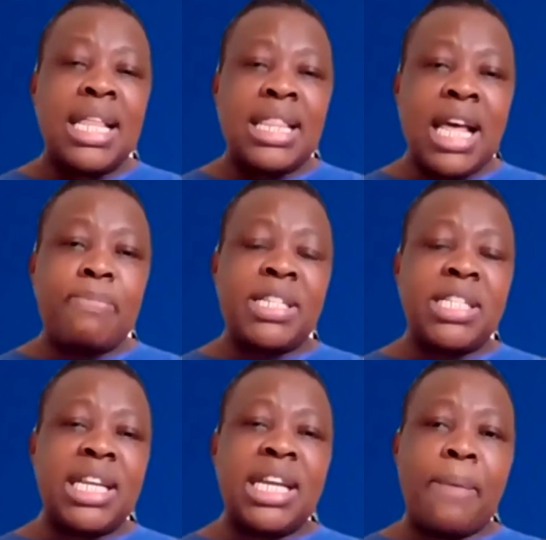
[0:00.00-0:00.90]
That
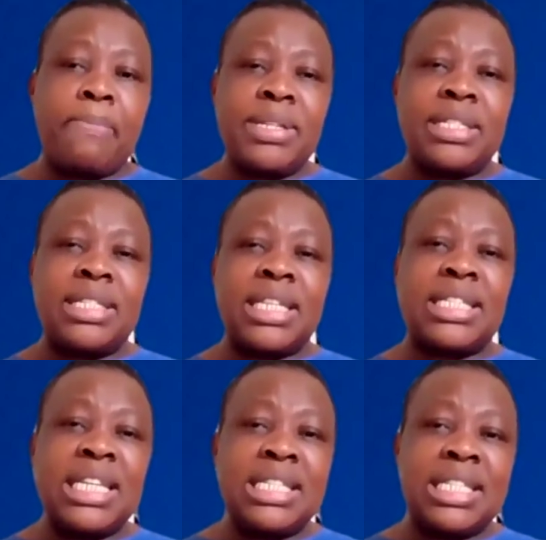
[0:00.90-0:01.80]
particular precinct
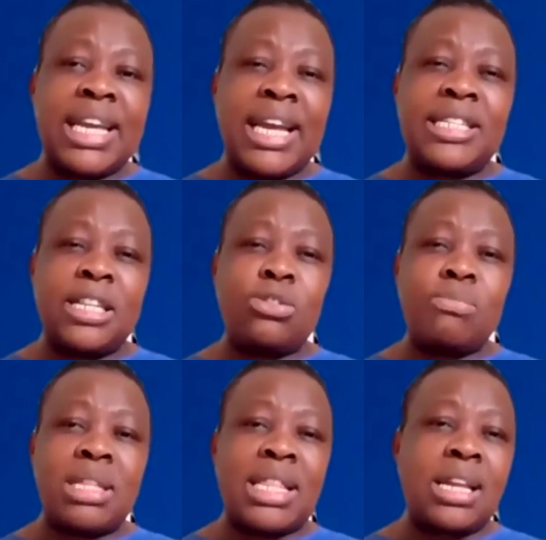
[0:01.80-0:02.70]
indicated to
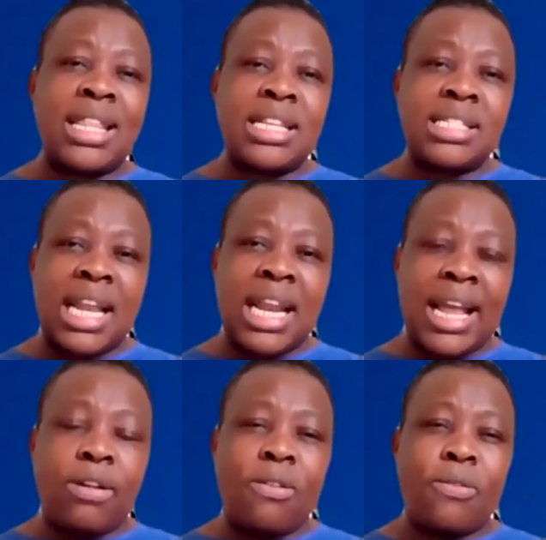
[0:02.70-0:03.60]
me that there's a
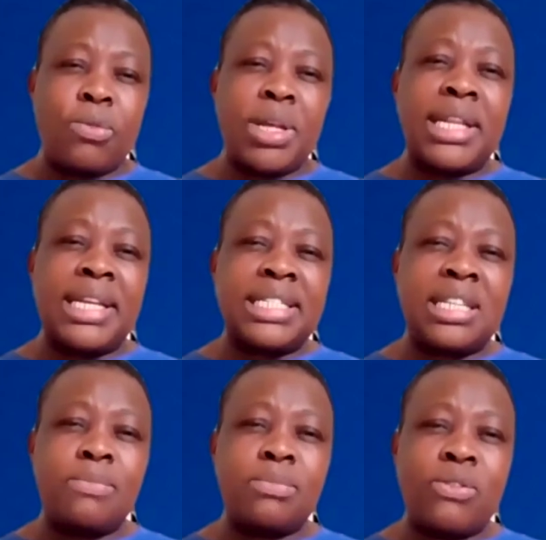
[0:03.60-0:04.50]
lack of will in
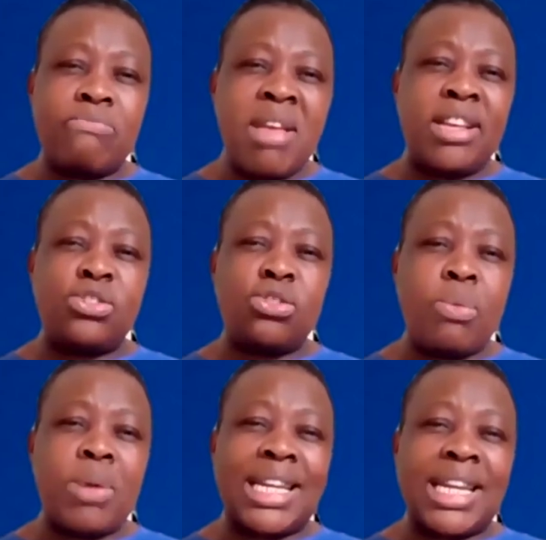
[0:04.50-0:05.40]
terms of making sure
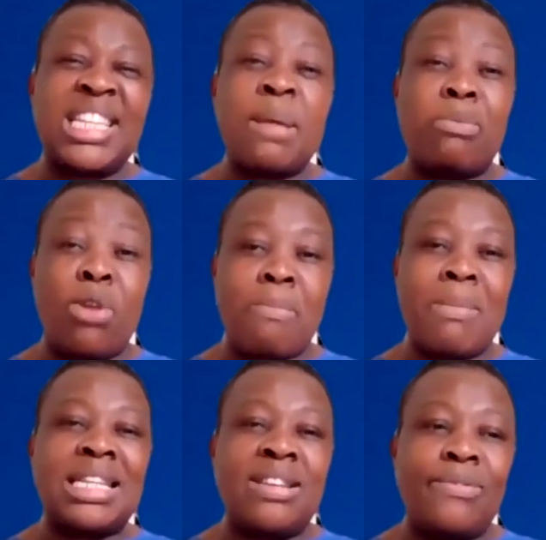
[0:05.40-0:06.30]
we create
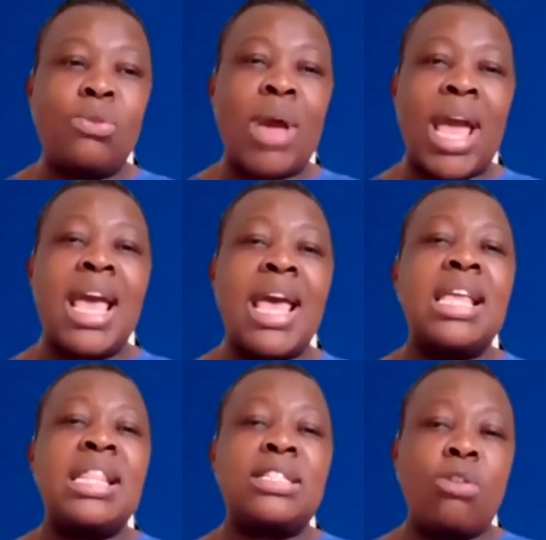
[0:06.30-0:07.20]
employment, even where
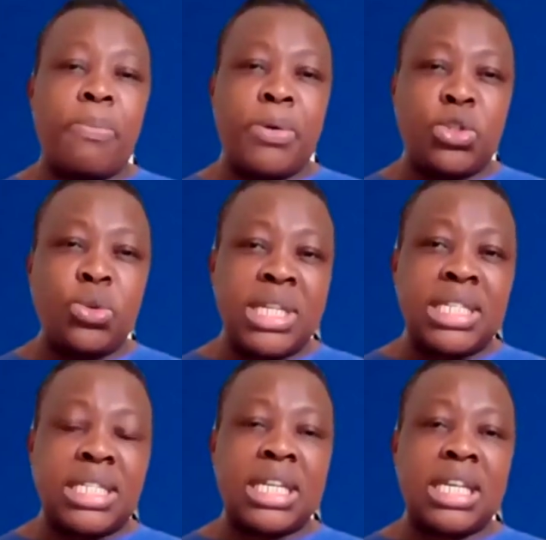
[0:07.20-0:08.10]
there's
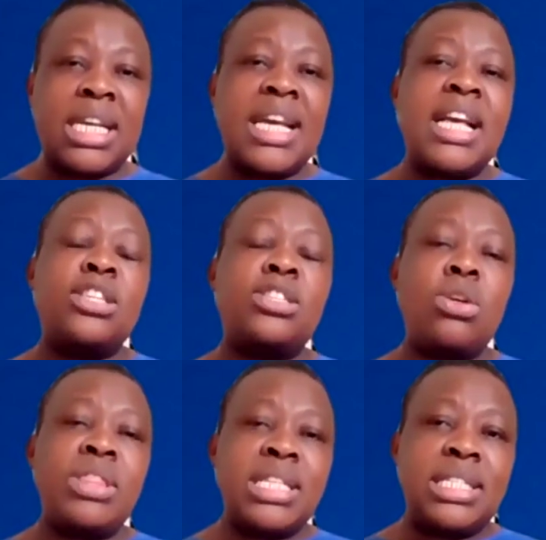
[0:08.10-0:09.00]
opportunity.
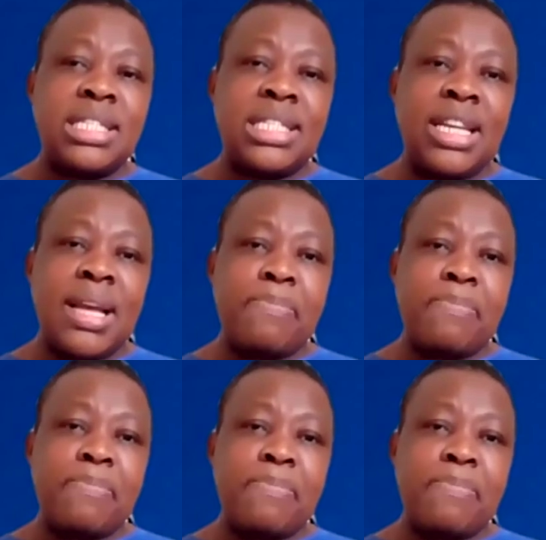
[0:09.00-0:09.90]
So this is a
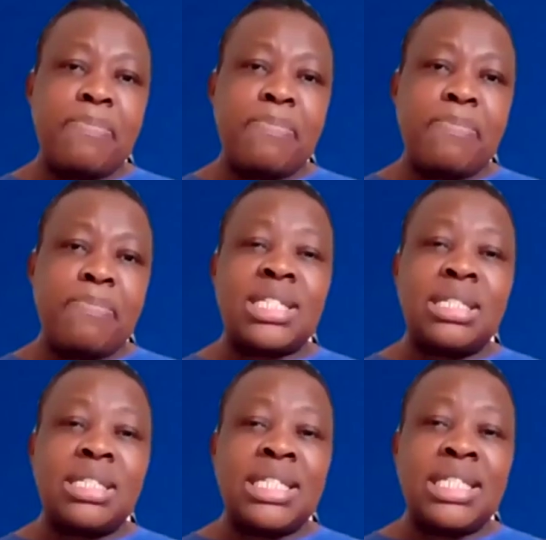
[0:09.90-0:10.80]
precinct that was
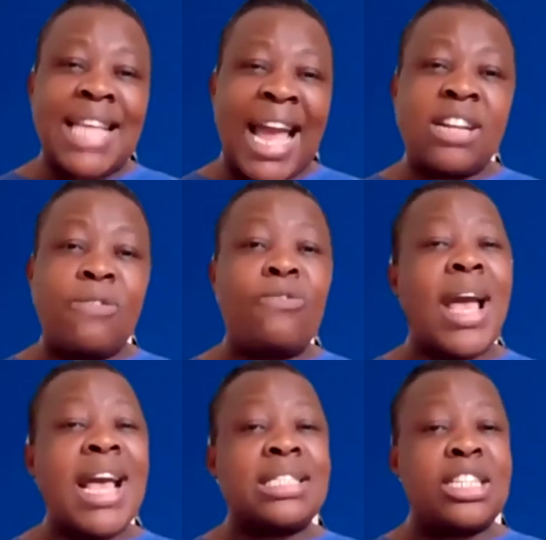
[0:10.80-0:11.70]
designed for,
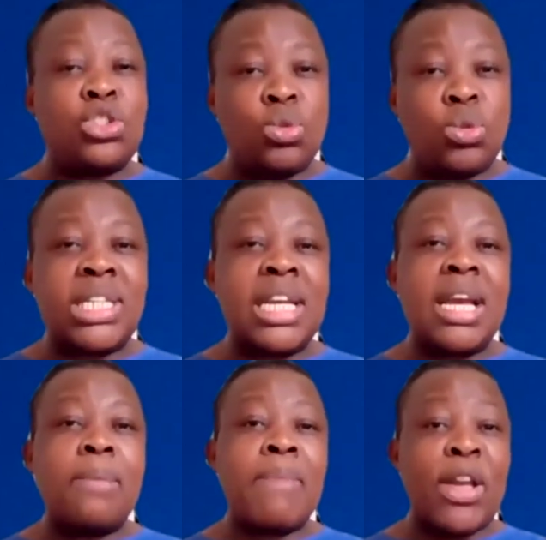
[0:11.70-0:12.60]
as a
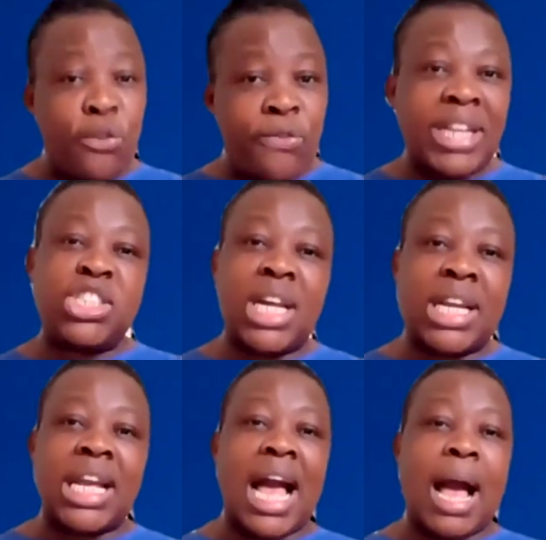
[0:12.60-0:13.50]
jewelry
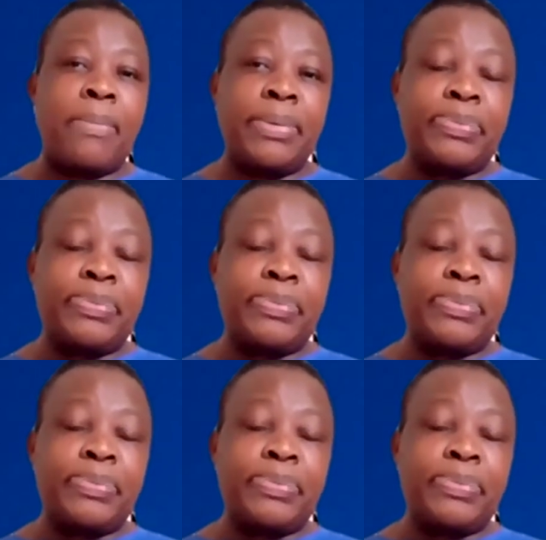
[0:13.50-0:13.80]
manufacturing hub.